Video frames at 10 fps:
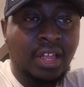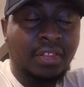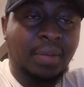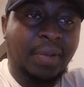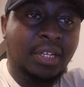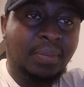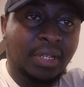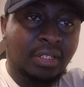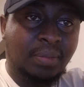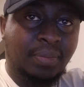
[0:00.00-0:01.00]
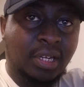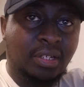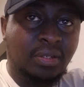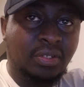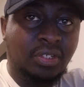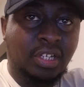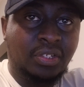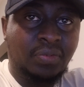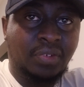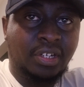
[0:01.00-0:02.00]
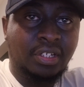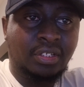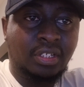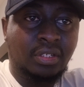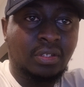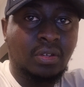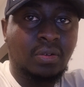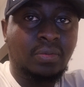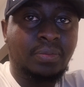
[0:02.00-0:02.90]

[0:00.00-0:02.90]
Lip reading: they might miss the part on schedule variances. So